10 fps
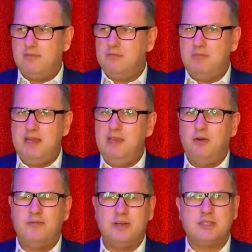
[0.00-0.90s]
many
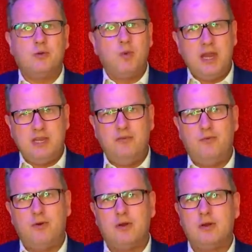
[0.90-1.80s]
of us are waiting
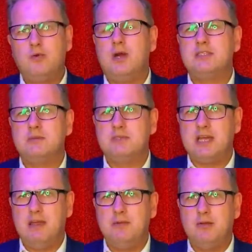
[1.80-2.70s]
for quite some
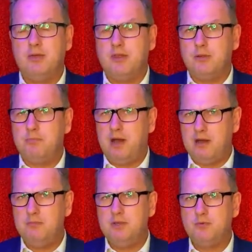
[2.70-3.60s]
time now that the
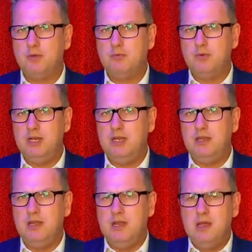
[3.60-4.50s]
Parliament will
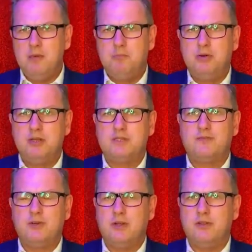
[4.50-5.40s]
really put its
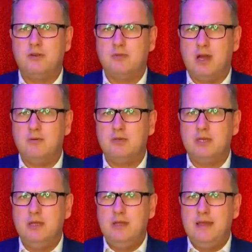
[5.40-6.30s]
foot on the
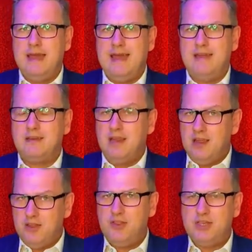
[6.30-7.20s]
ground. And
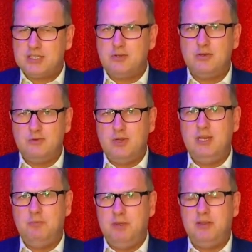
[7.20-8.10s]
this could
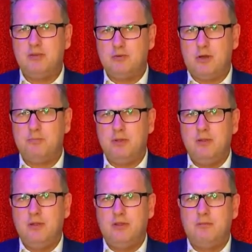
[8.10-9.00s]
really be the drop
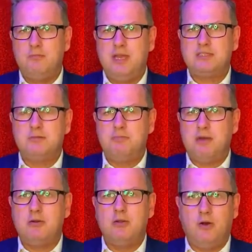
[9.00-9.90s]
that makes the
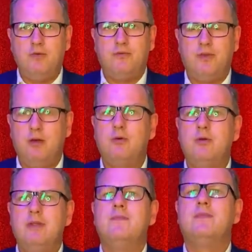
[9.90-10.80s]
barrel
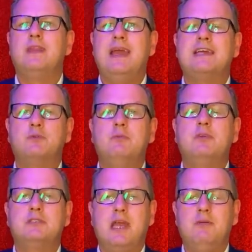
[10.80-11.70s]
overflow, as we
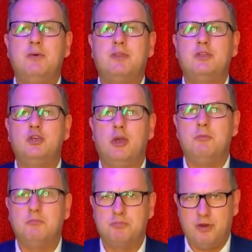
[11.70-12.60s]
would say with the
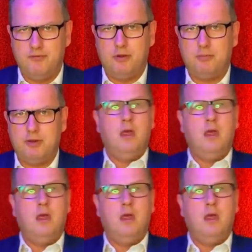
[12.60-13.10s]
German proverb.